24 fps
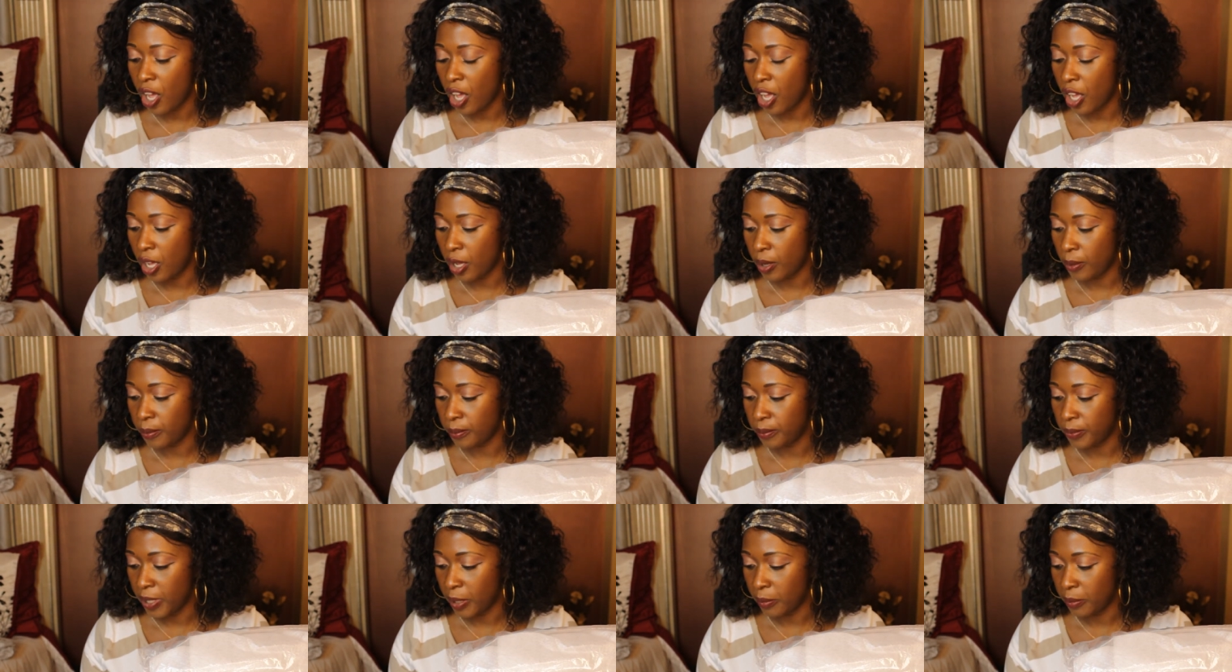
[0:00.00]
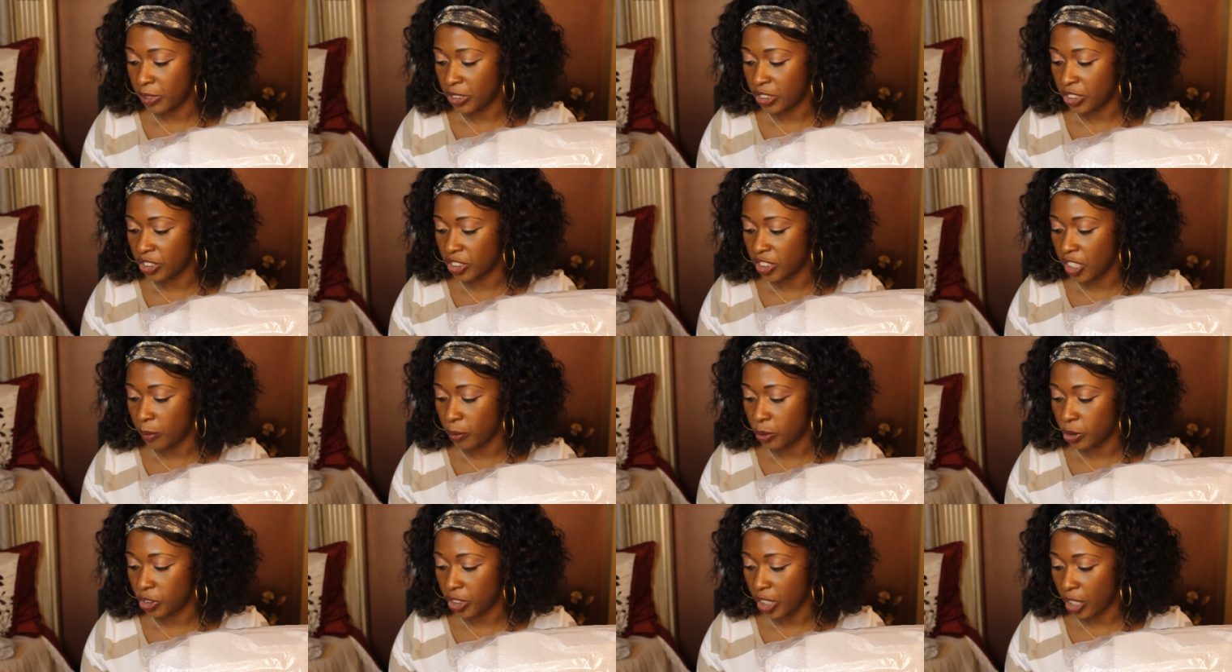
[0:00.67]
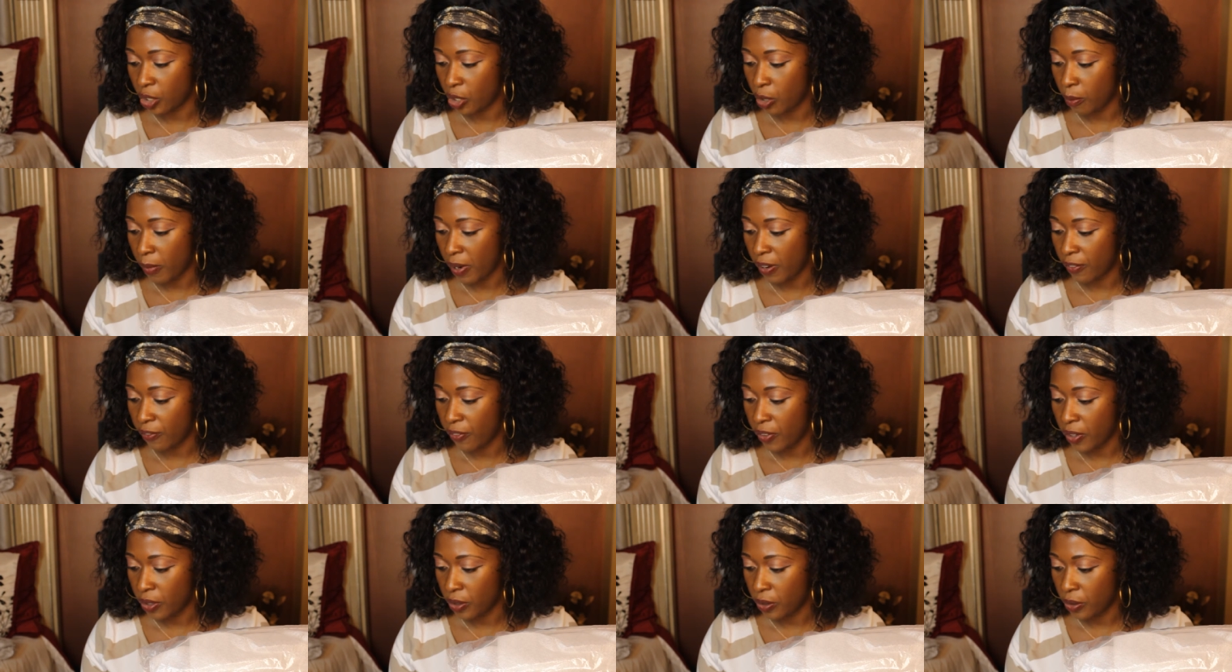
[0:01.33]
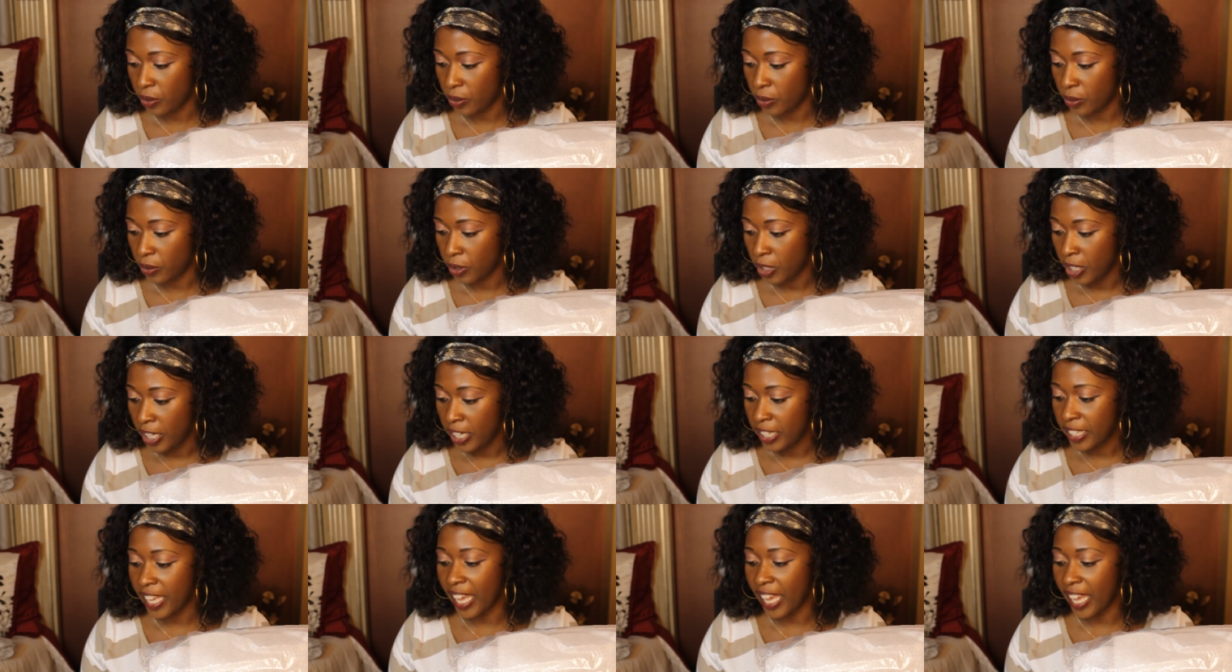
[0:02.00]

Um, let me just double check on my phone.